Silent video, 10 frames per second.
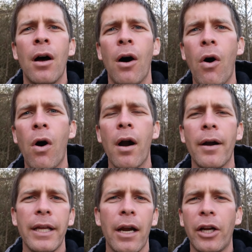
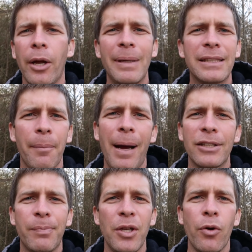Or, you know, could be somebody
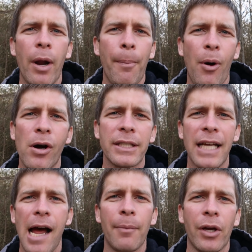that's been doing it
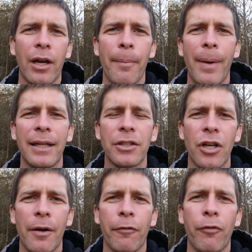part-time, looking to make the
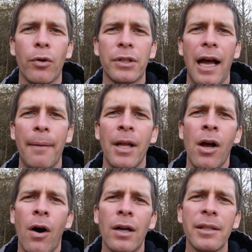jump to full-time.
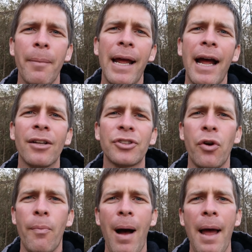Or somebody else
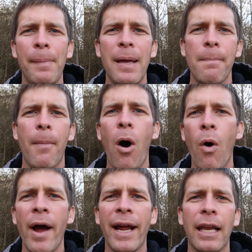who might be
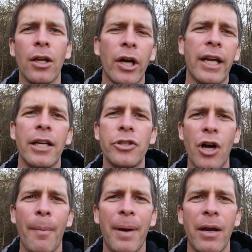mowing and looking to
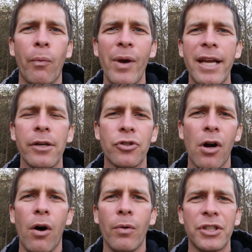jump into weed
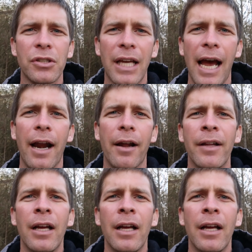control, which is kind of